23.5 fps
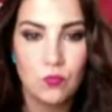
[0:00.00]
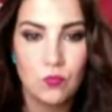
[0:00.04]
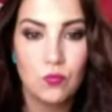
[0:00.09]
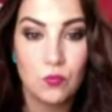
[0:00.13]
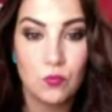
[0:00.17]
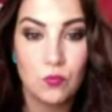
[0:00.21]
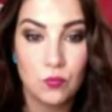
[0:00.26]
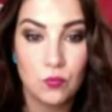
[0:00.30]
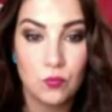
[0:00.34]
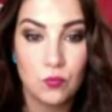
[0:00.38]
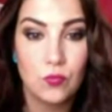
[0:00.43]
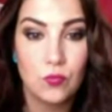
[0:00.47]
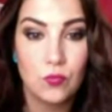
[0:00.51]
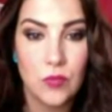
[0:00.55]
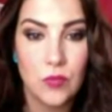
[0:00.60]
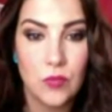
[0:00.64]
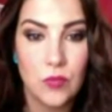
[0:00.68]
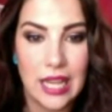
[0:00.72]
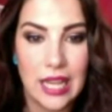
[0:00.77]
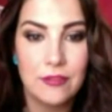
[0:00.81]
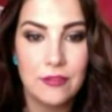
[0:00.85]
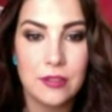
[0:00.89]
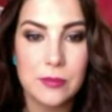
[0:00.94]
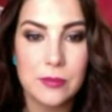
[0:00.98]
Mm-hmm.
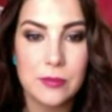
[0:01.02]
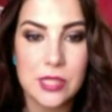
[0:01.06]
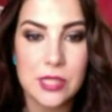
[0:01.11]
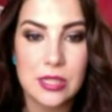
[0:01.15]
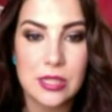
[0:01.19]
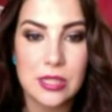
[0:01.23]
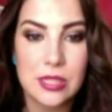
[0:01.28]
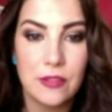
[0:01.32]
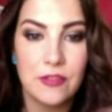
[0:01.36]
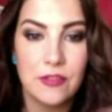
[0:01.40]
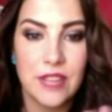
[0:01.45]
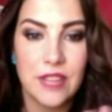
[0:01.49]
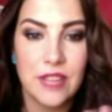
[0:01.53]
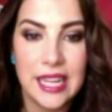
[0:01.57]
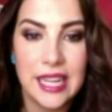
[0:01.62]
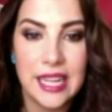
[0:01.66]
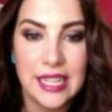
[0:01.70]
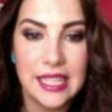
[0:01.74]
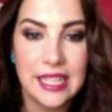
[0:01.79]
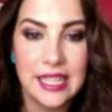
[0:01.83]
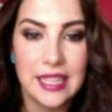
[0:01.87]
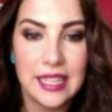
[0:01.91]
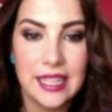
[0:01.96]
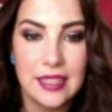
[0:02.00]
Hi from
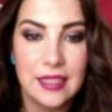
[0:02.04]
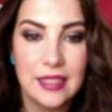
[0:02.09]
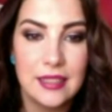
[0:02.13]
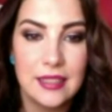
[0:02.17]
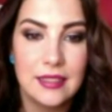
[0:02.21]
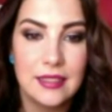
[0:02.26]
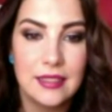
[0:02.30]
Slovenia.